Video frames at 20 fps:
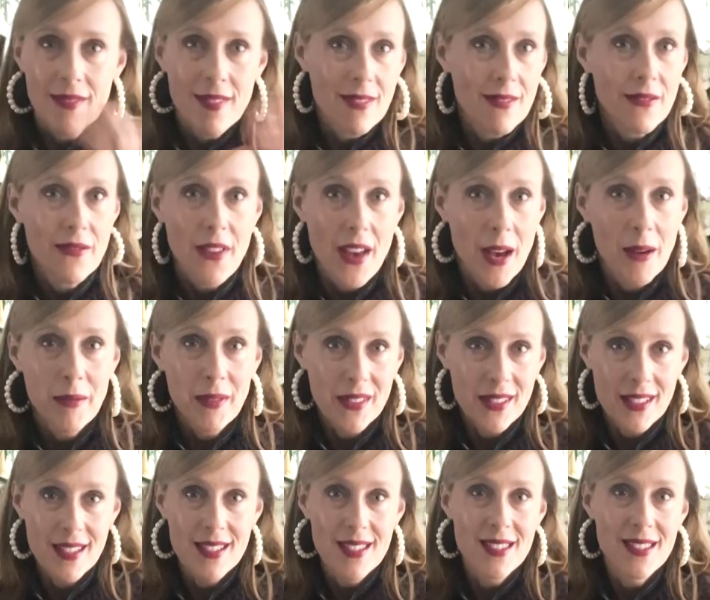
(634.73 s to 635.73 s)

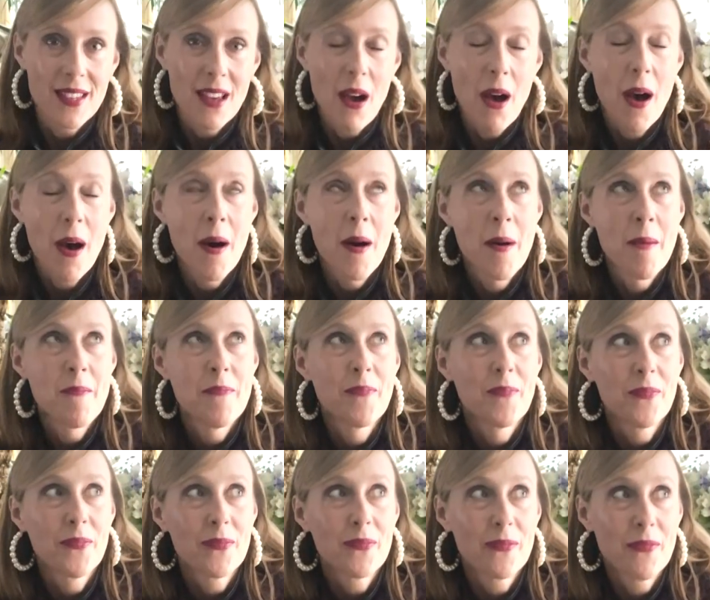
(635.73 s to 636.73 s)
Fabulous.
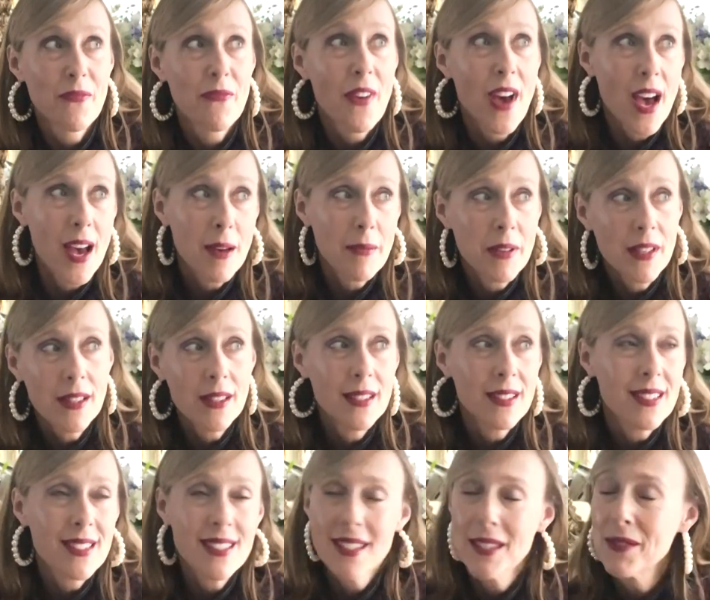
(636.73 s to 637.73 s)

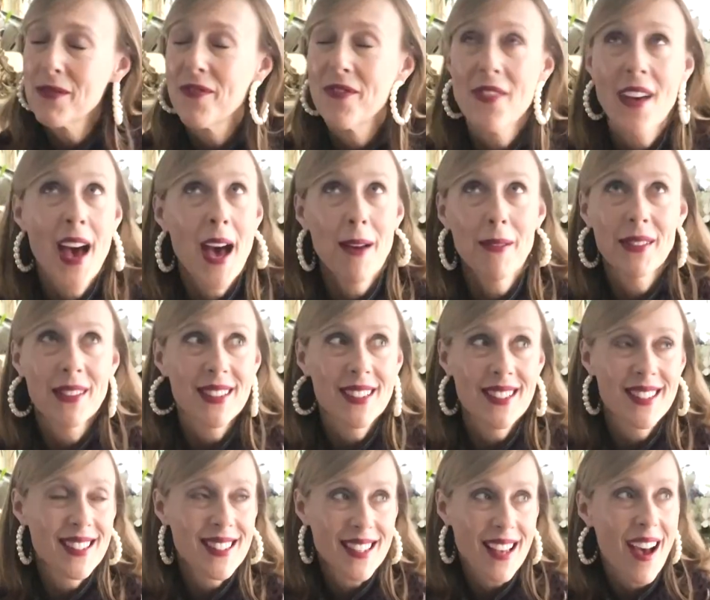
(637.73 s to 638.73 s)

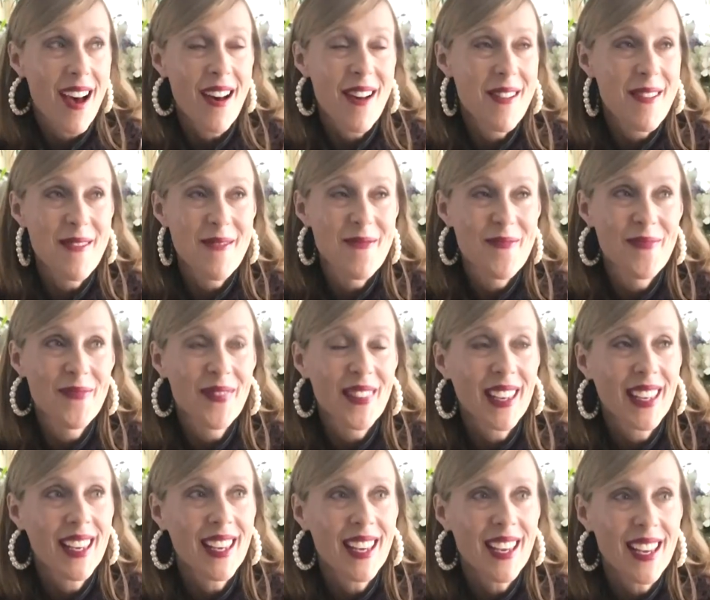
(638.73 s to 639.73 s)
Fabulous.
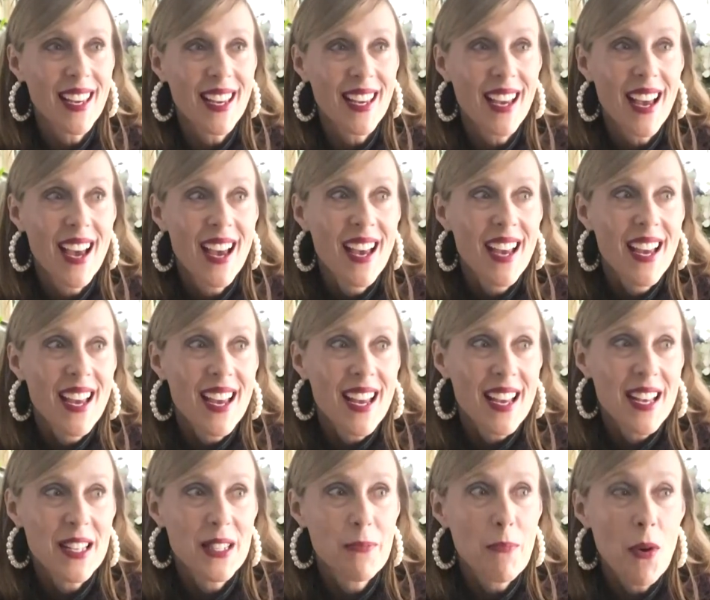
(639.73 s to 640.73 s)
He
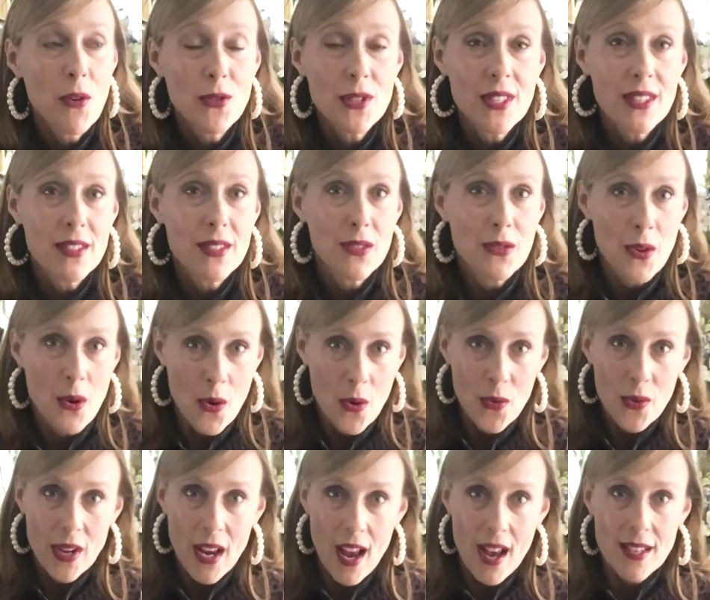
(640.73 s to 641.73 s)
is most
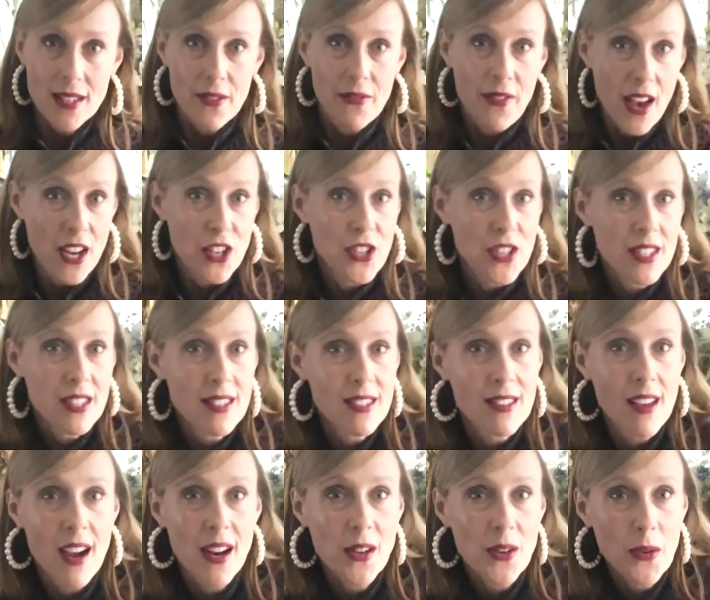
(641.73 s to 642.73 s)
known as a fashion
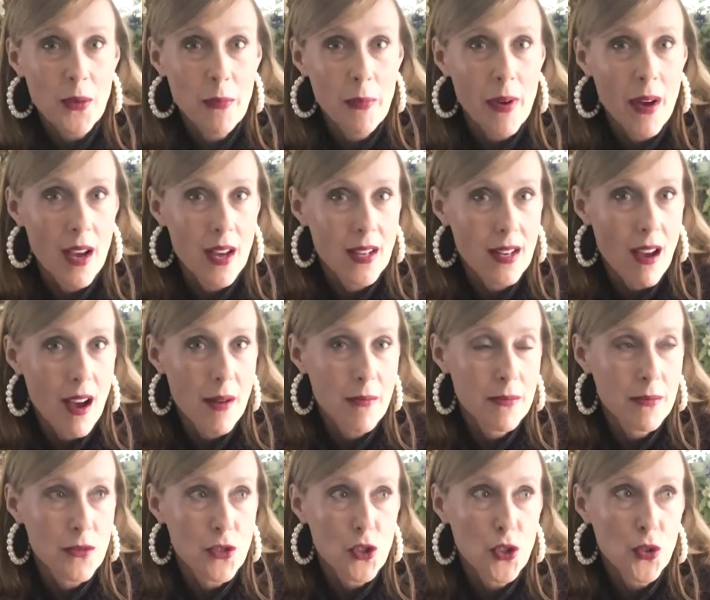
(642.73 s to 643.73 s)
designer, but I'm
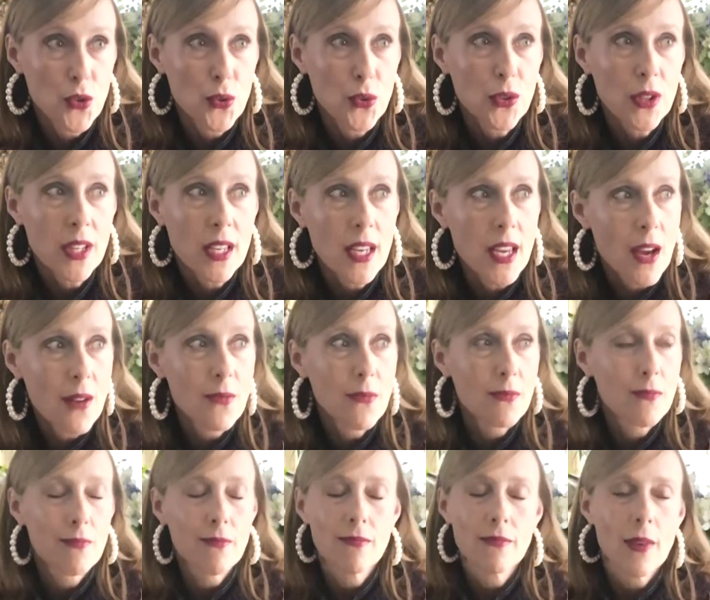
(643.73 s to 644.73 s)
truly a,
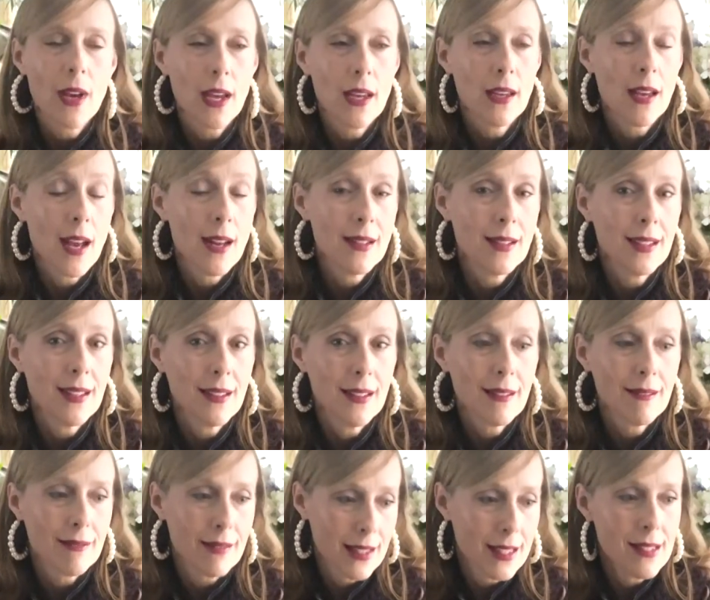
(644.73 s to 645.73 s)
and
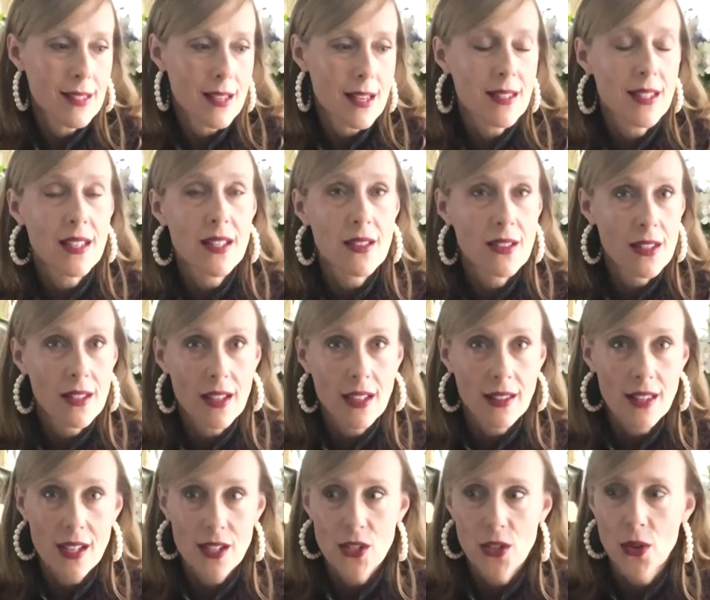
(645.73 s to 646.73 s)
he says he doesn't like
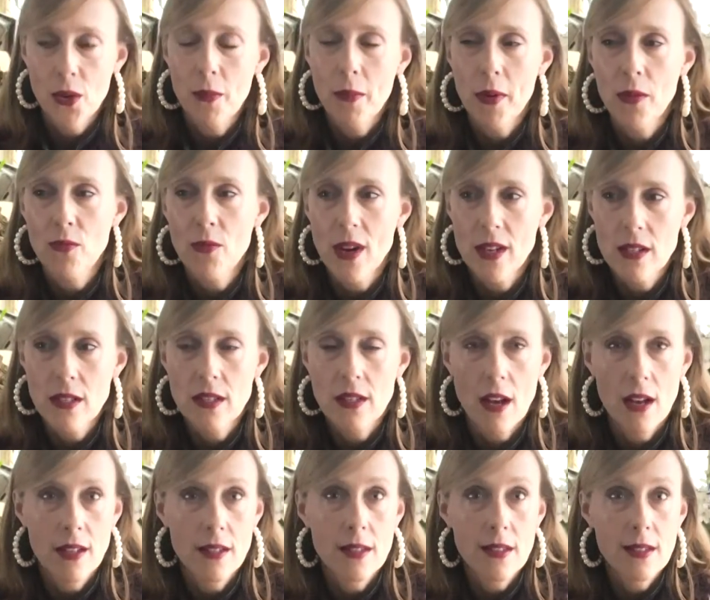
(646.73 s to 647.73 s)
that term, but
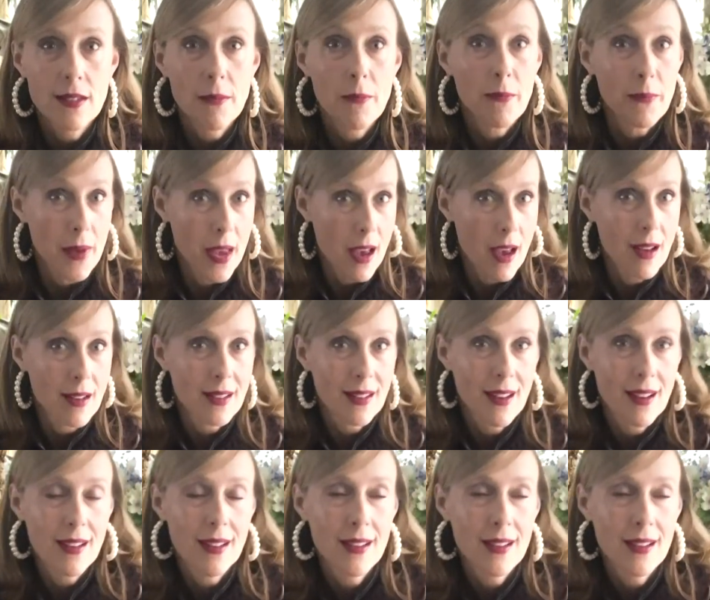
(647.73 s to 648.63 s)
Renaissance man.